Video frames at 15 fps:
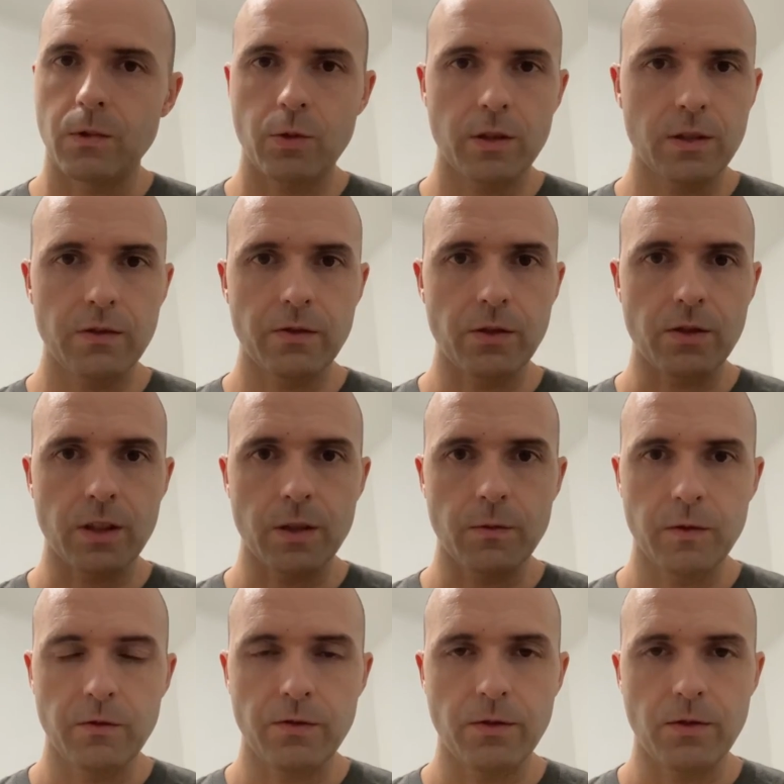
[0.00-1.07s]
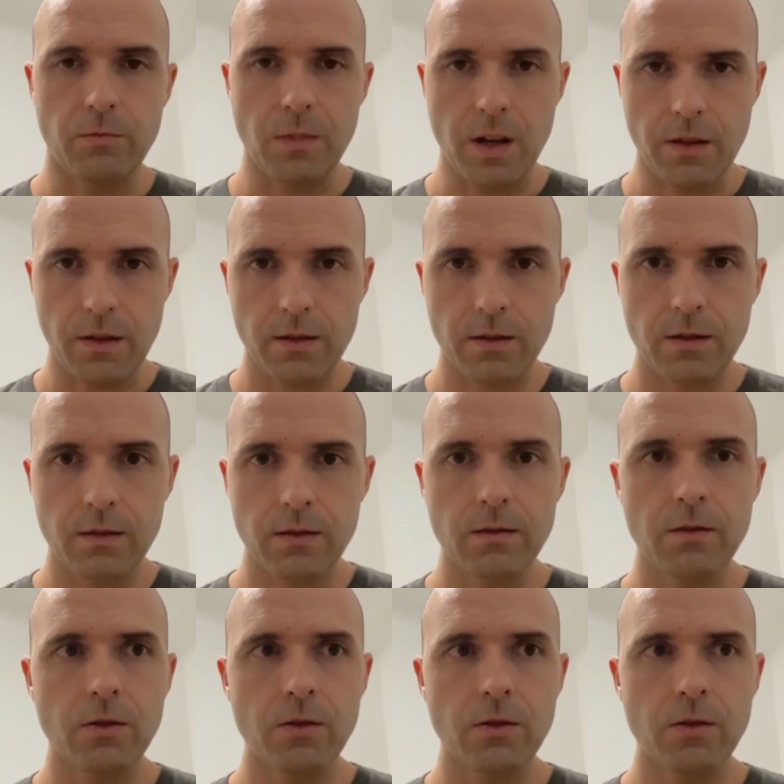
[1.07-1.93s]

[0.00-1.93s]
24/7 for months.